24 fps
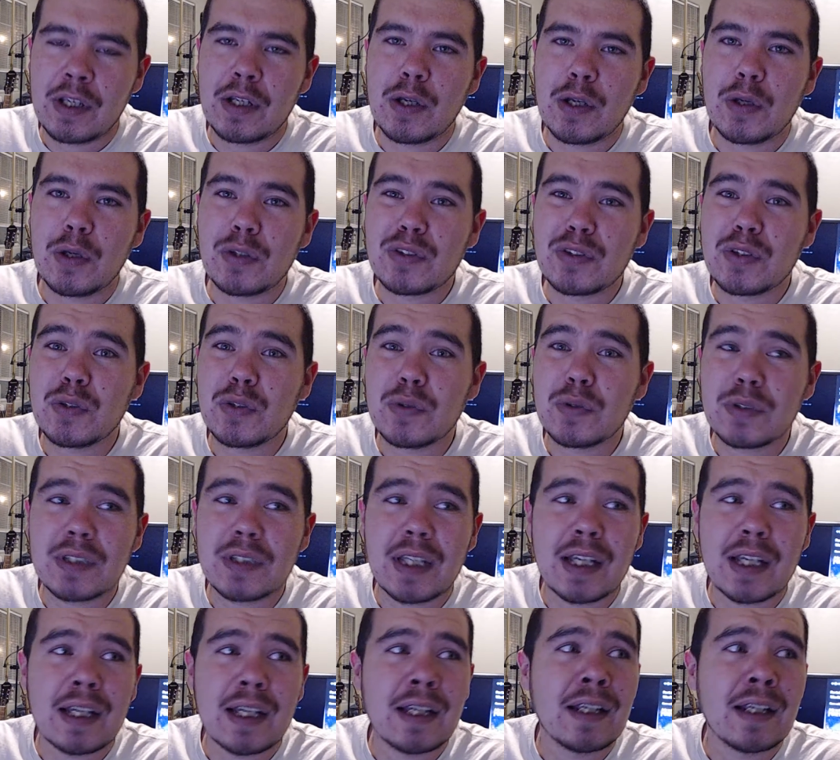
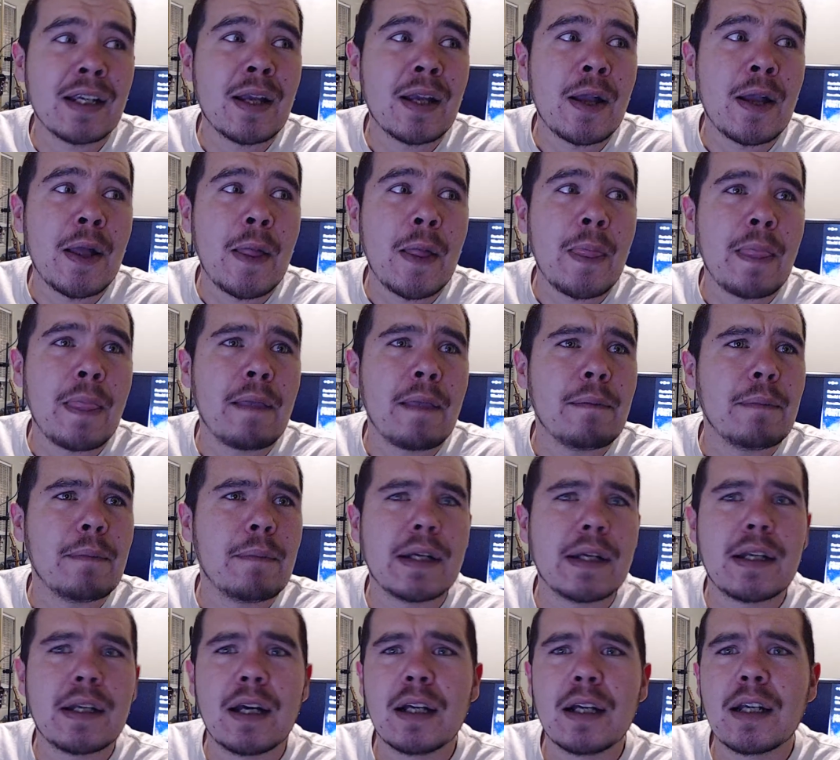Tuesday, my
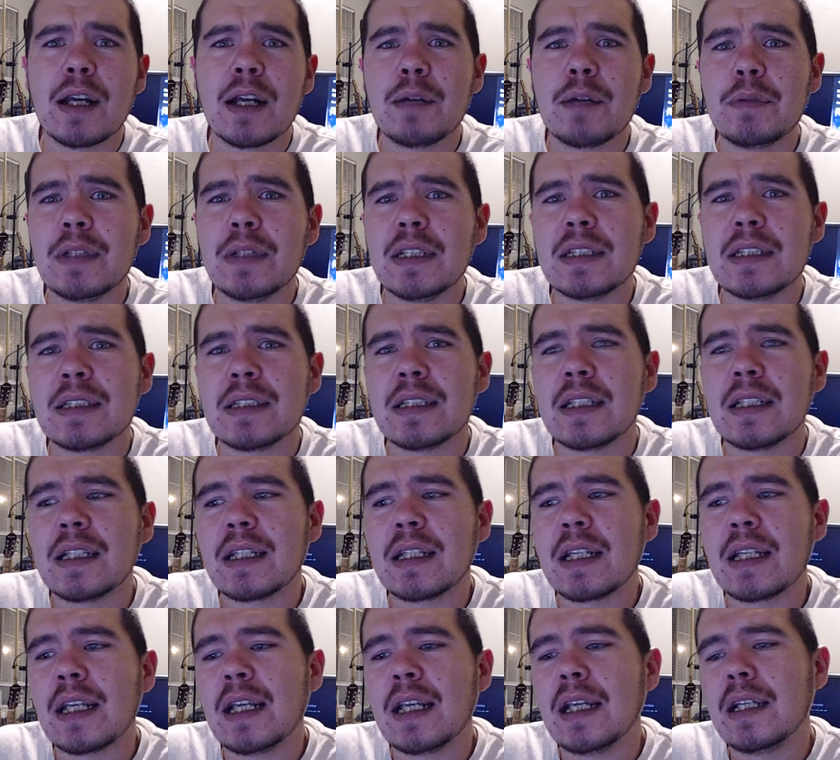dog got really
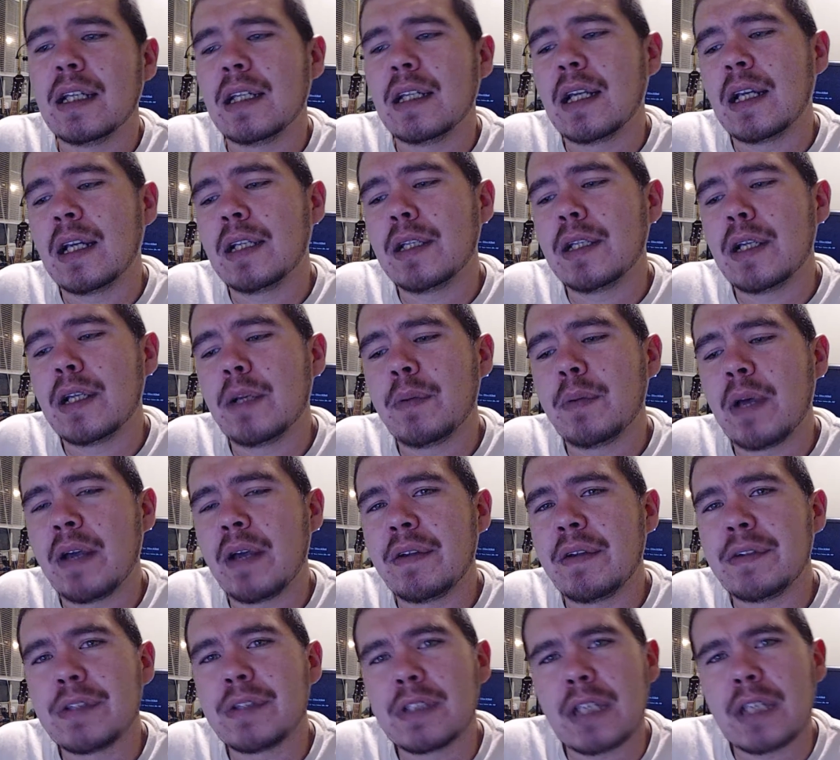sick, and I ended up
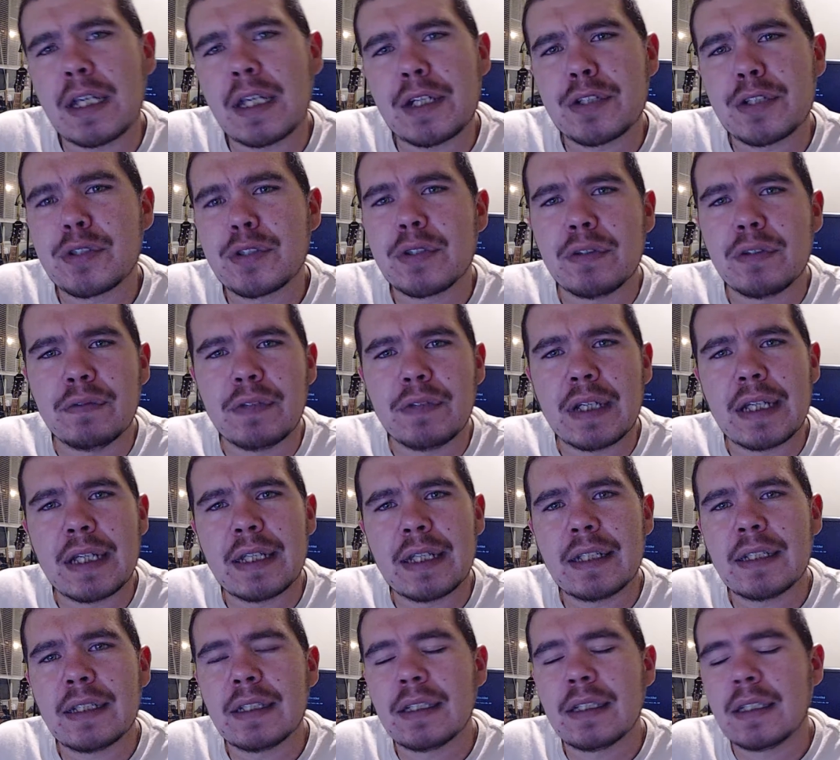having to take her to the vet,
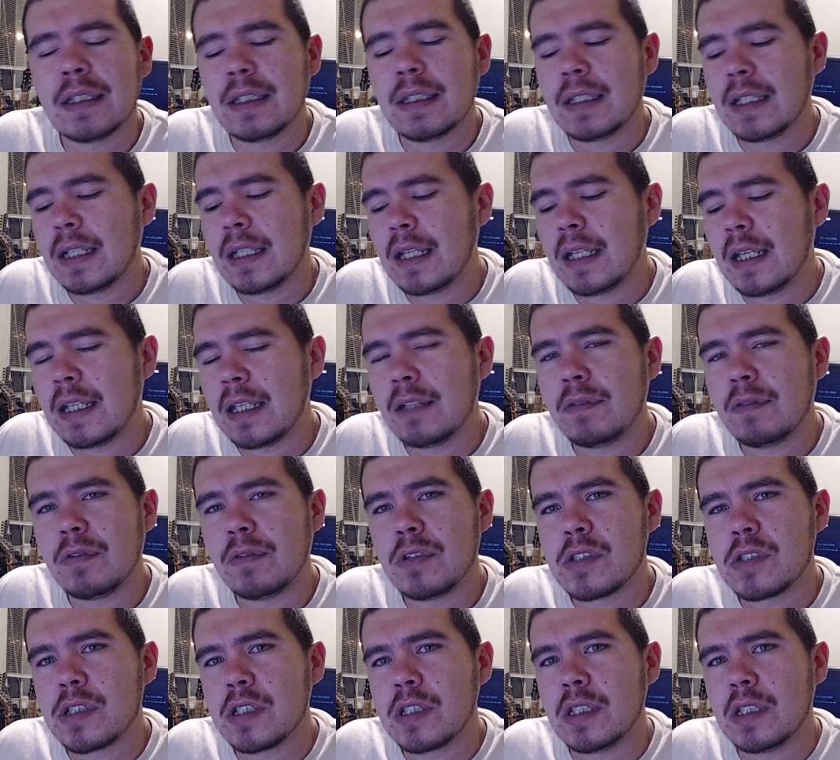and
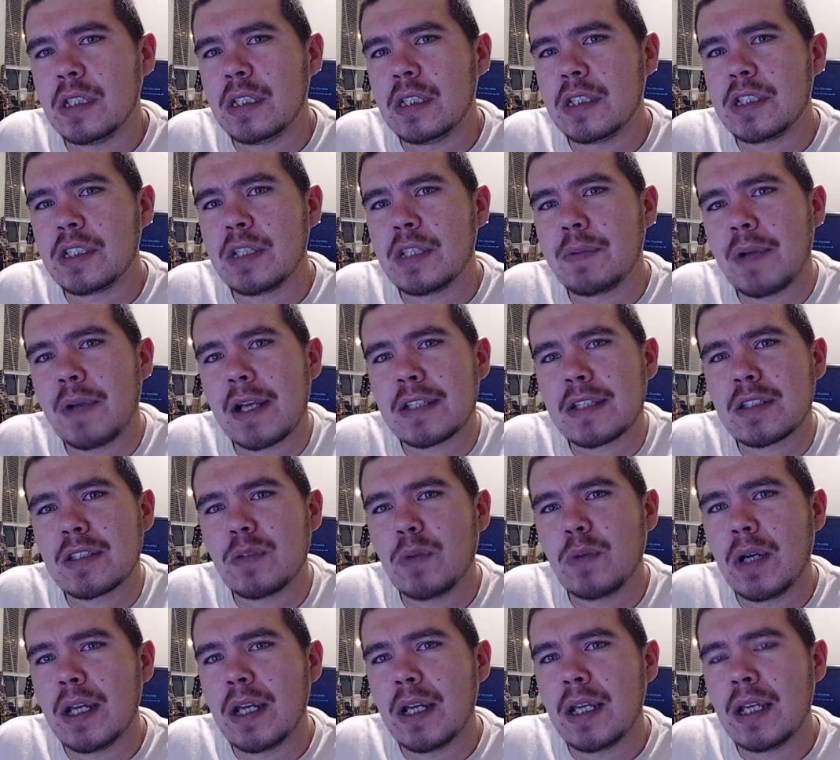unfortunately, she passed
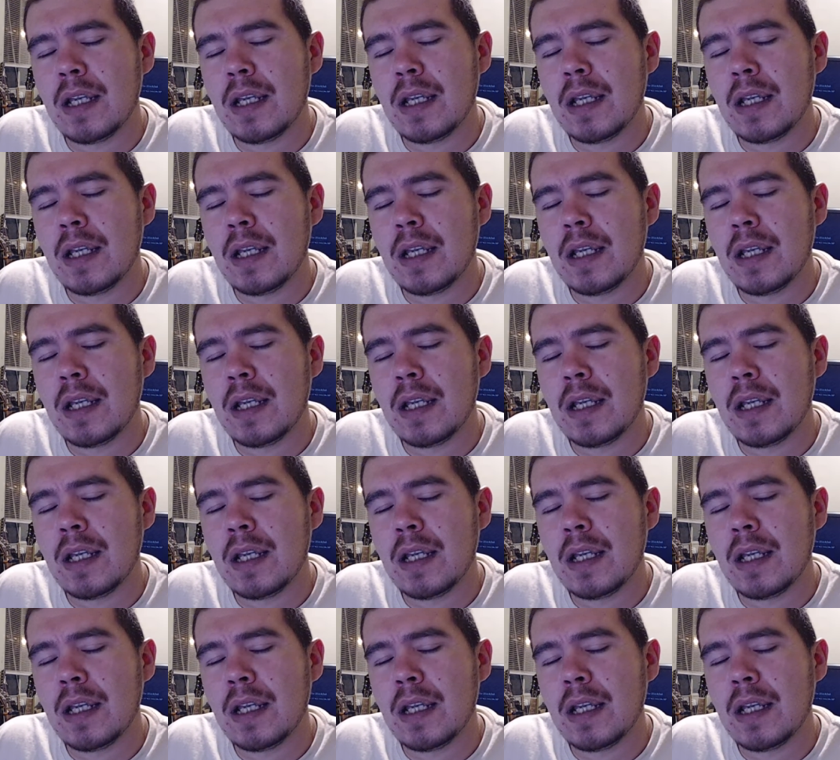away.